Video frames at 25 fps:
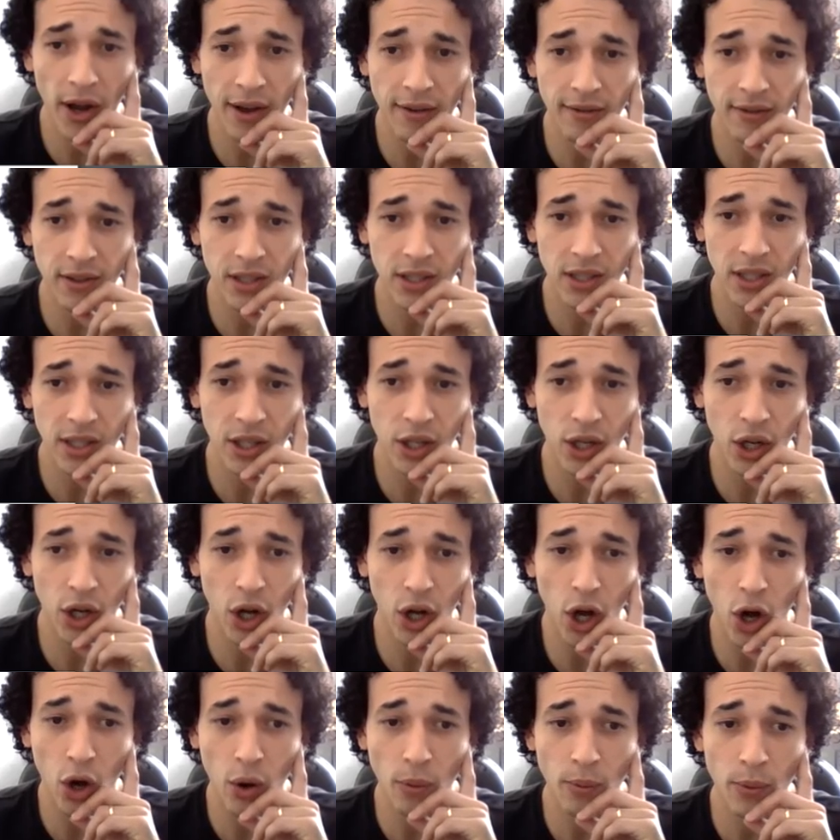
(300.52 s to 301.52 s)
have an
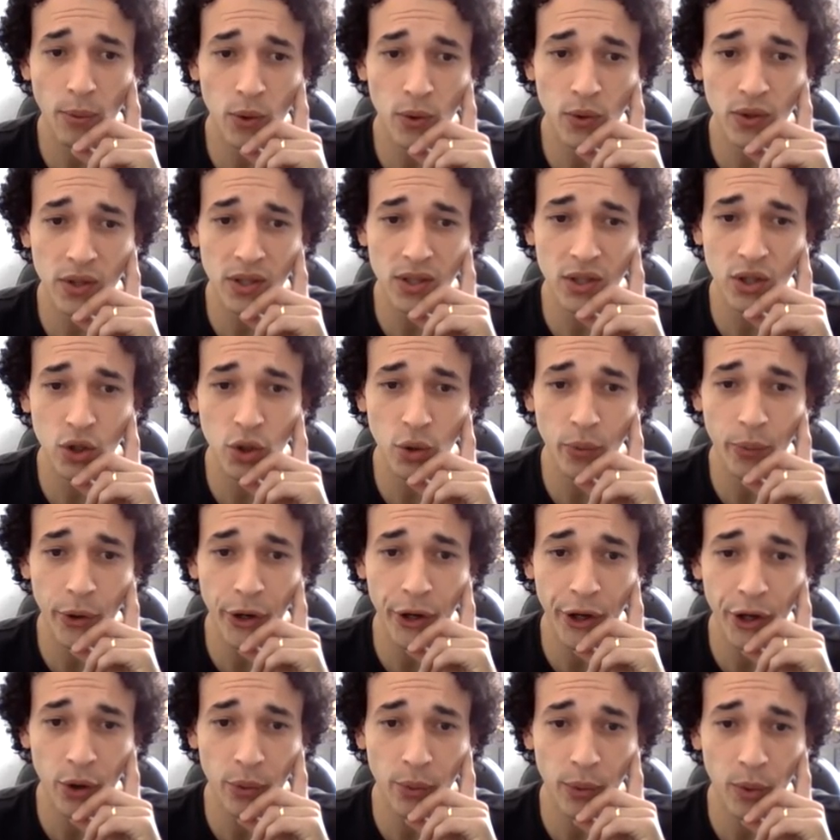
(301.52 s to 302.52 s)
almost
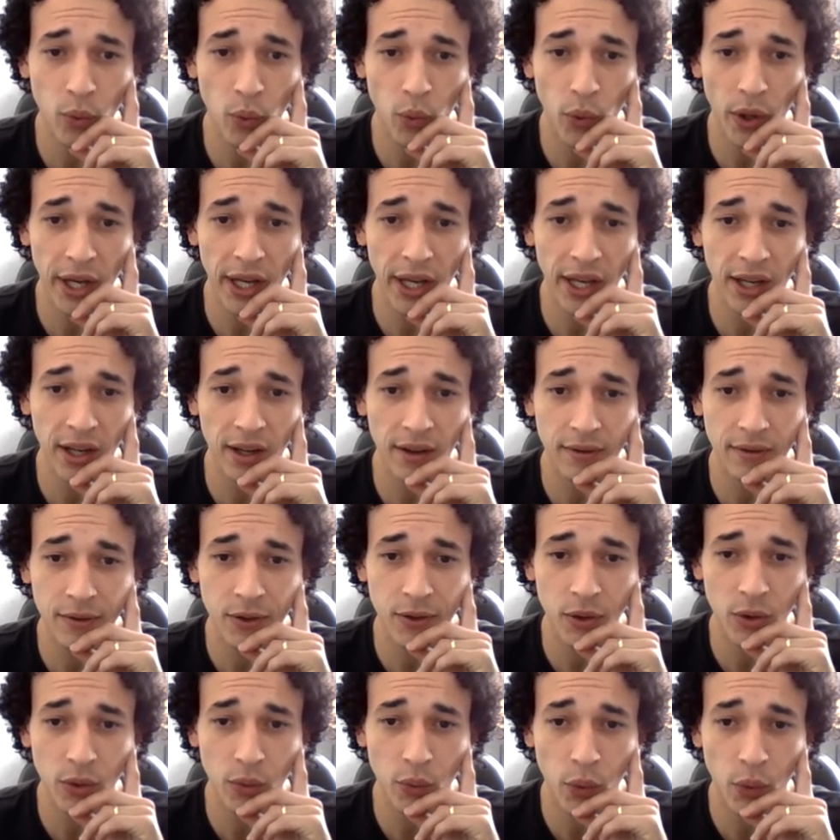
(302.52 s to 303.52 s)
superhuman way of
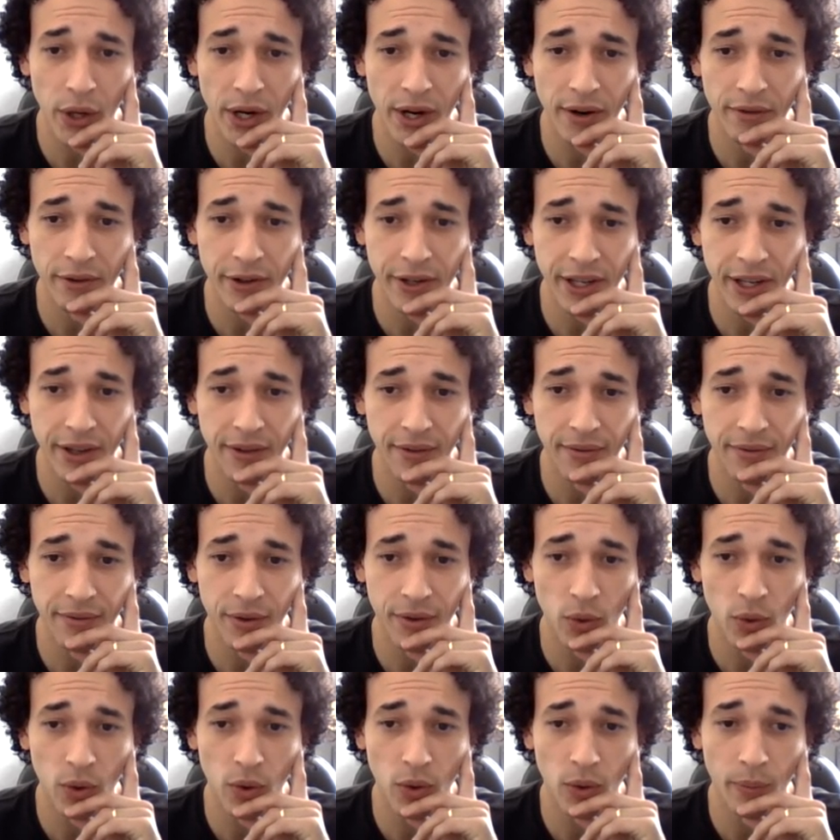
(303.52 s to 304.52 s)
doing whatever they
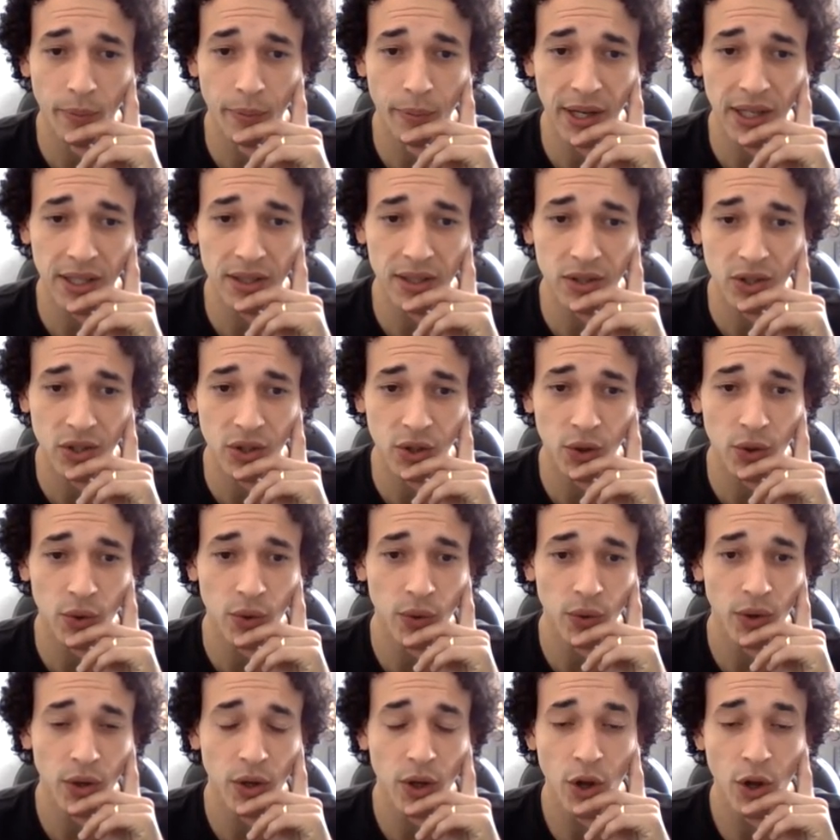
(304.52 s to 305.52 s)
feel compelled to,
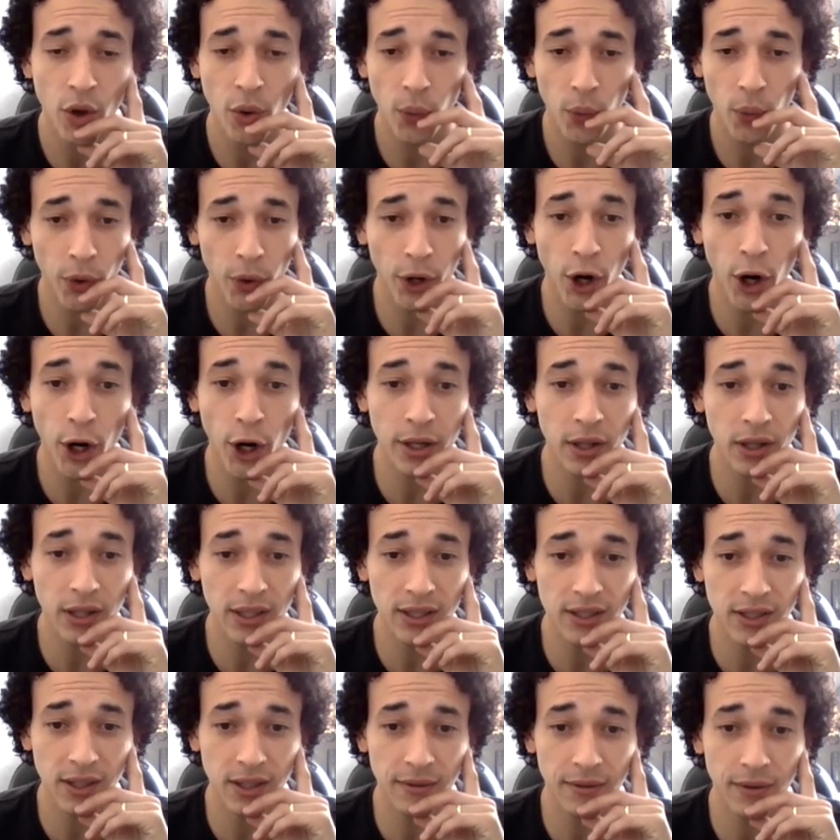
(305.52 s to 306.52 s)

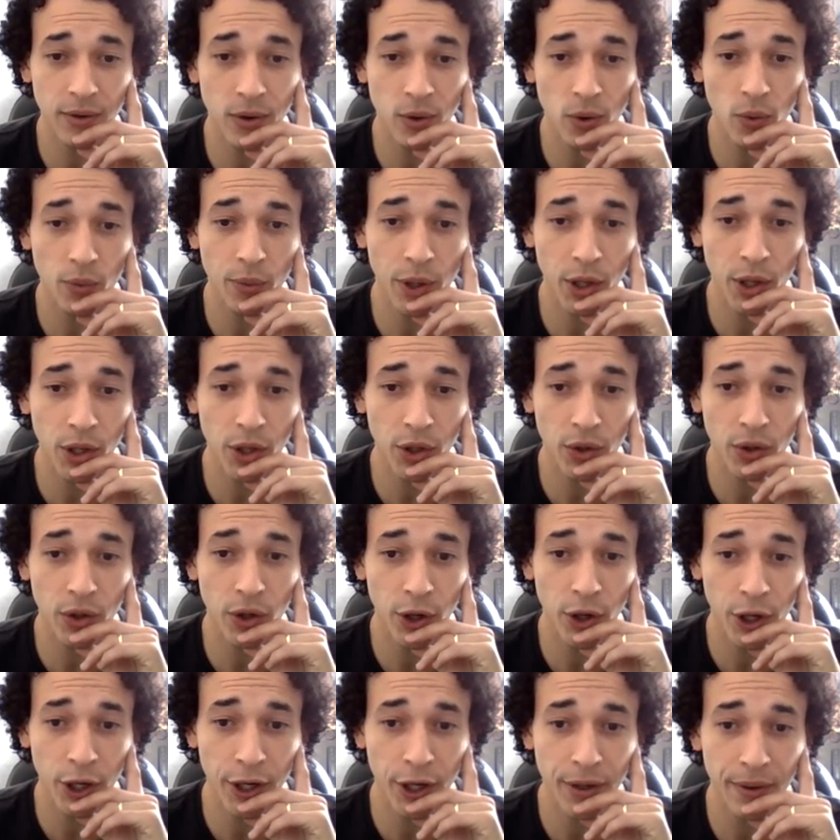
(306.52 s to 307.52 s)
regardless of whom it could
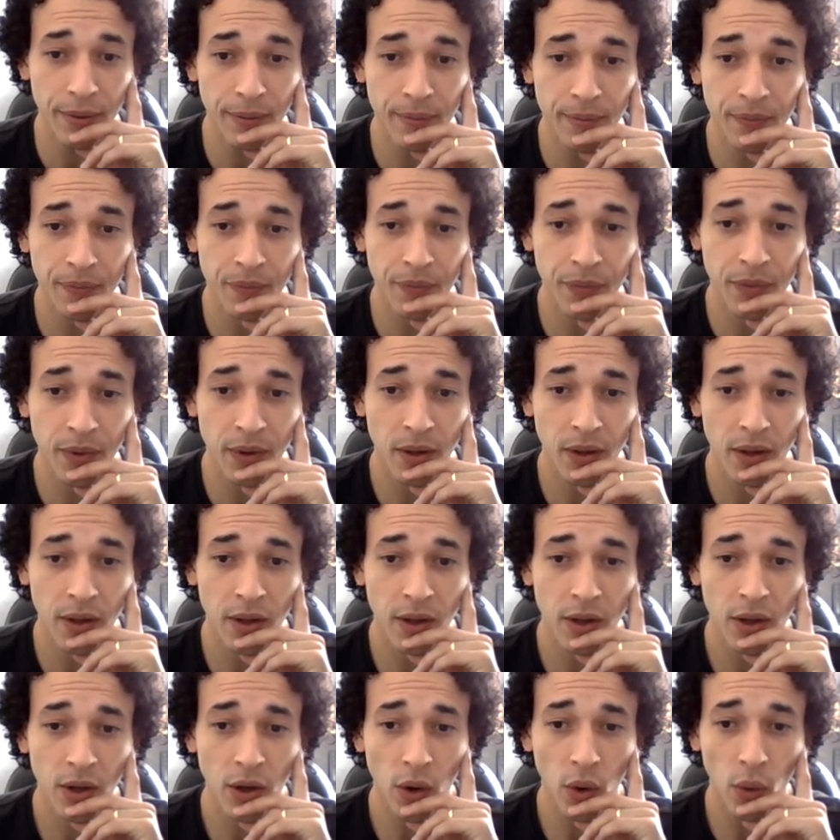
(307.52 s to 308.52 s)
hurt,
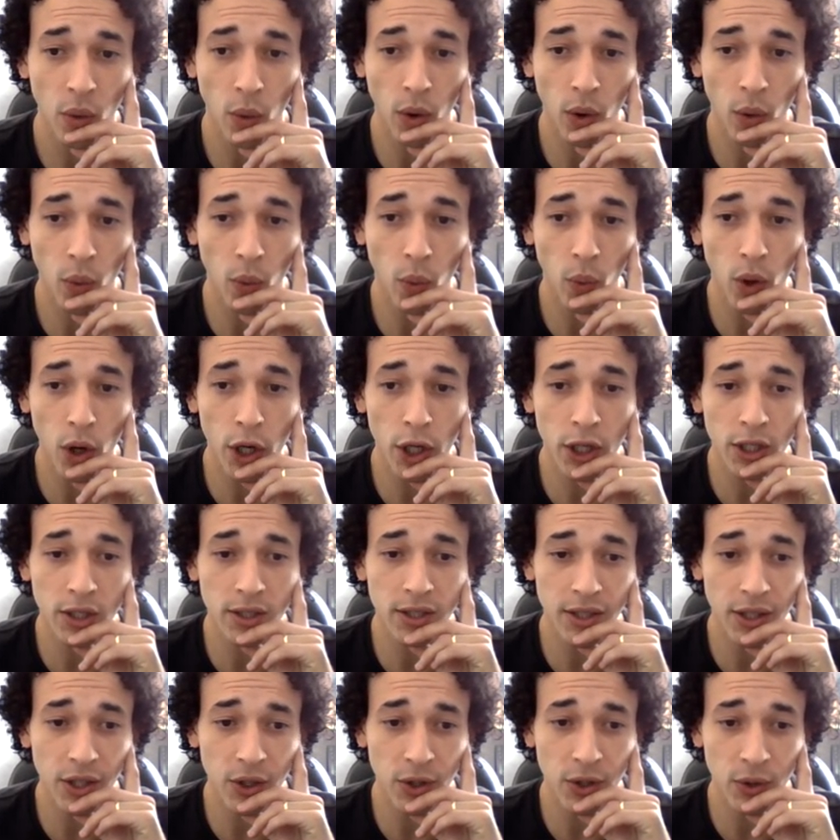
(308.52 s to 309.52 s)
what
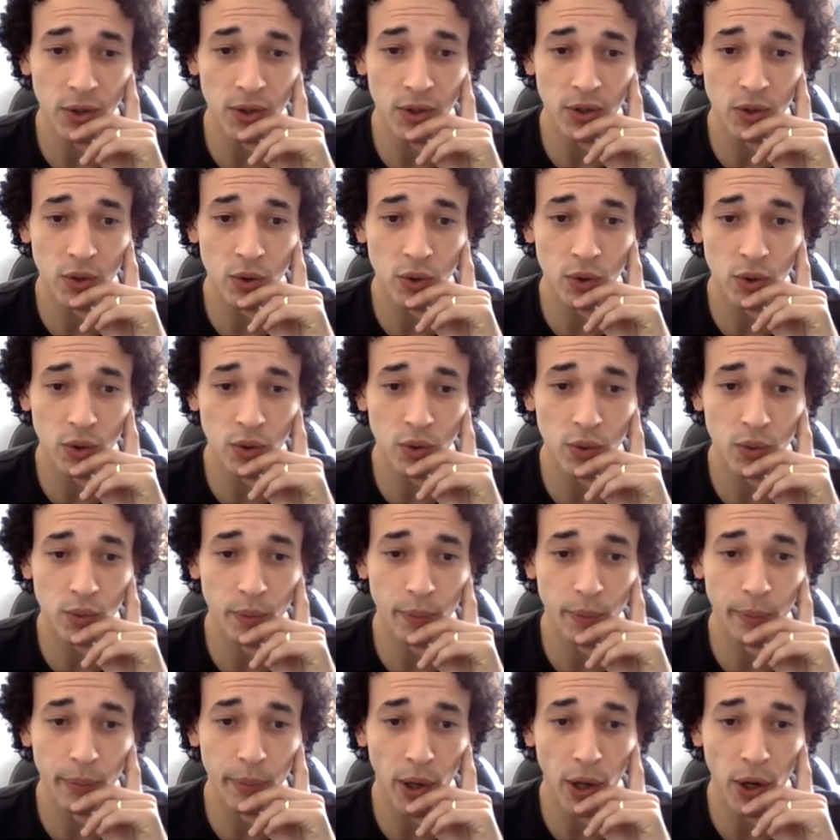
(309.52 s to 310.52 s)
wars it could
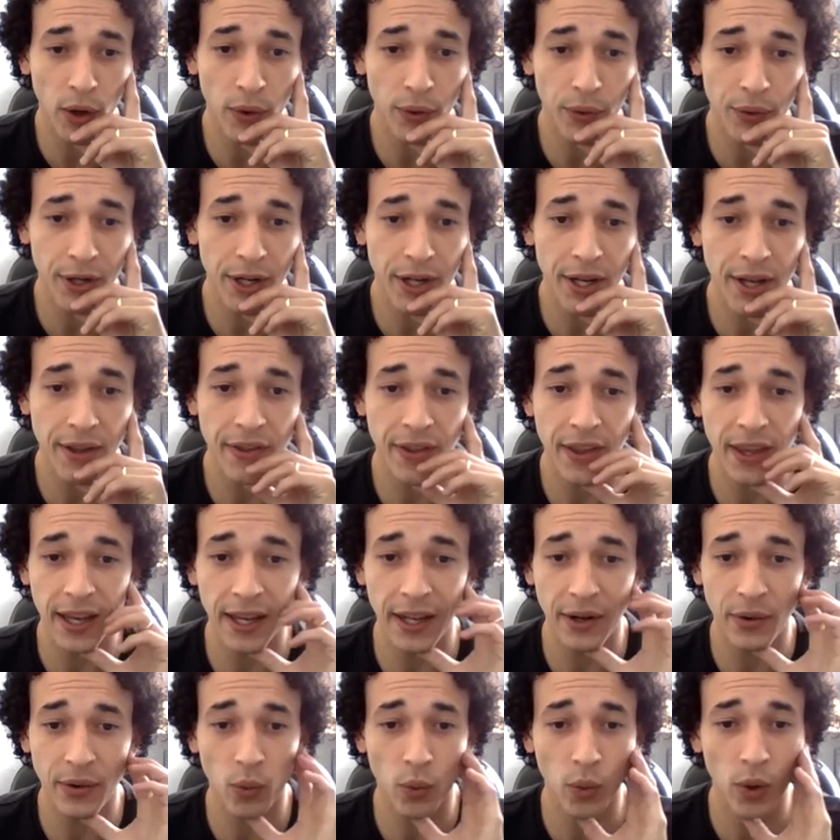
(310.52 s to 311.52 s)
spawn,
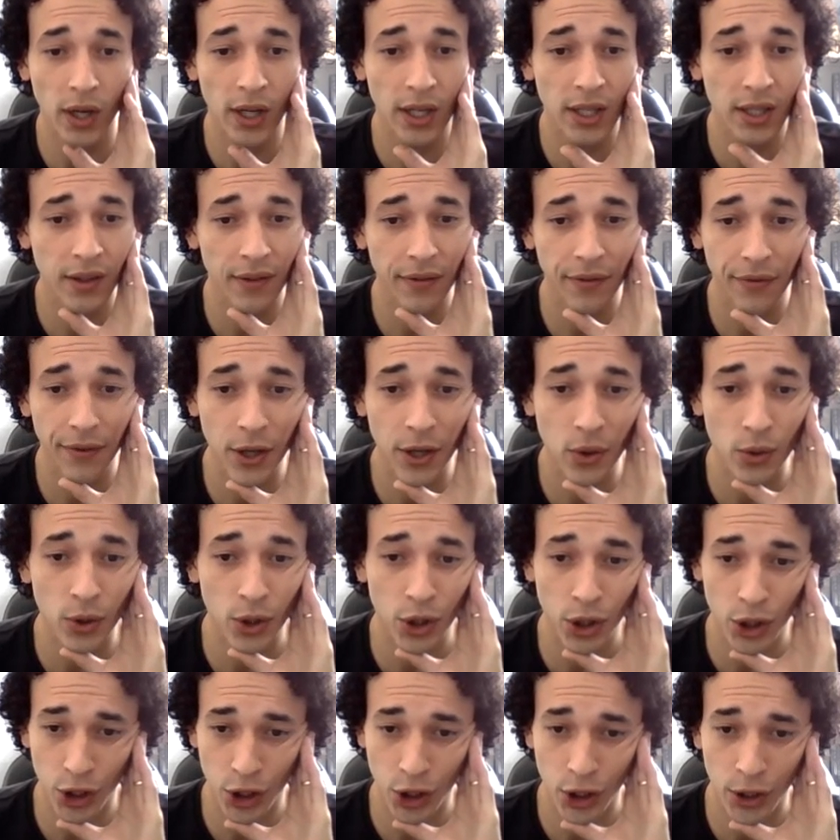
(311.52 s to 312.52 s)
and what
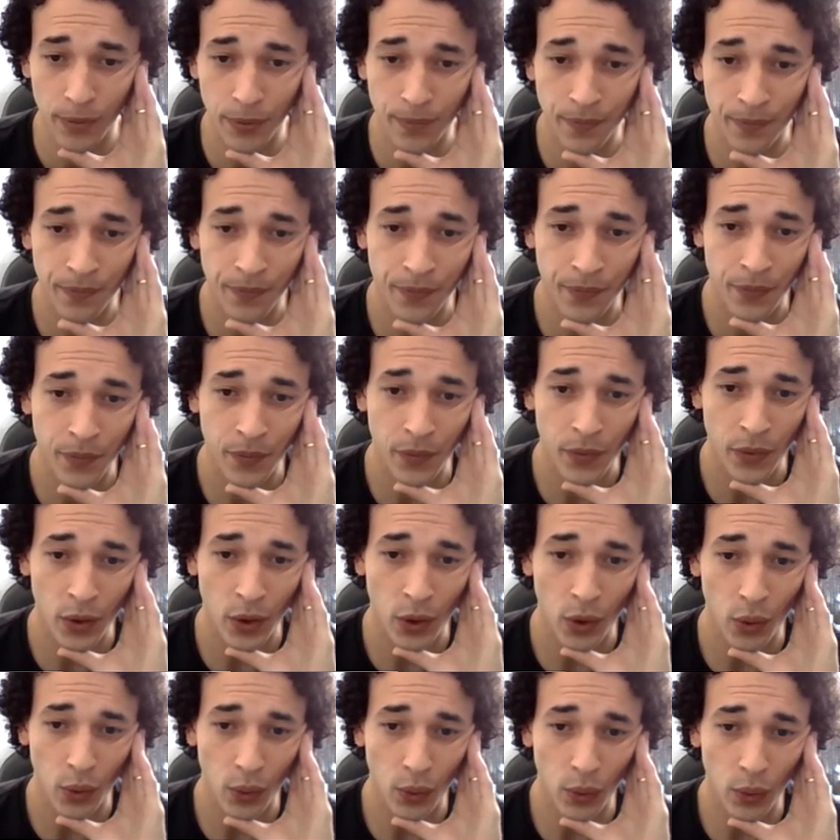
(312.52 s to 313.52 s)
future
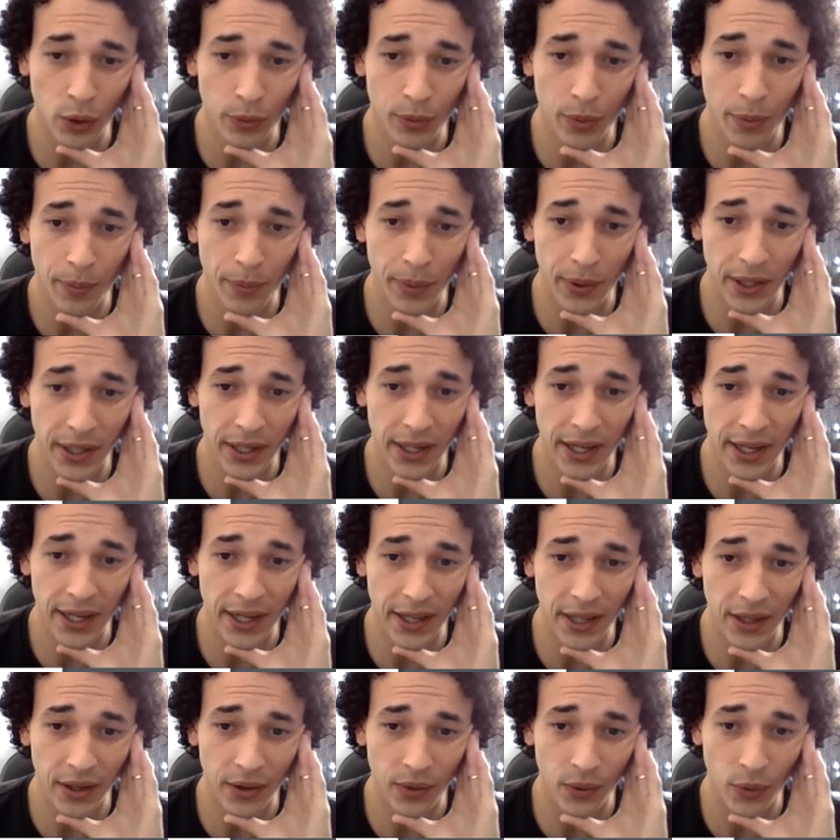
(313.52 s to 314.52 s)
would be put
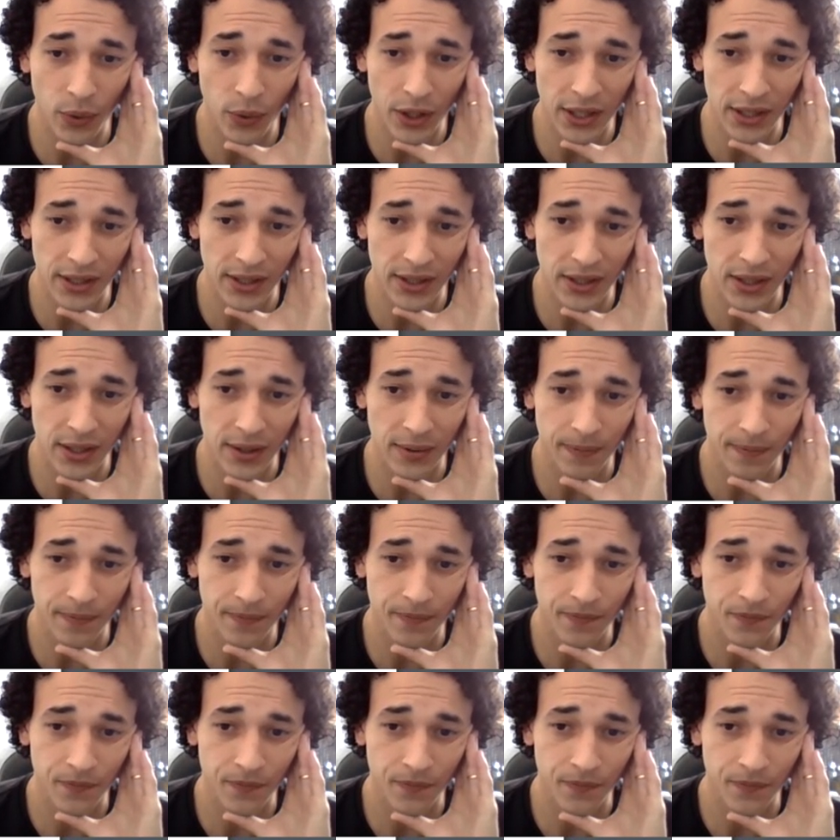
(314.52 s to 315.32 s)
at risk.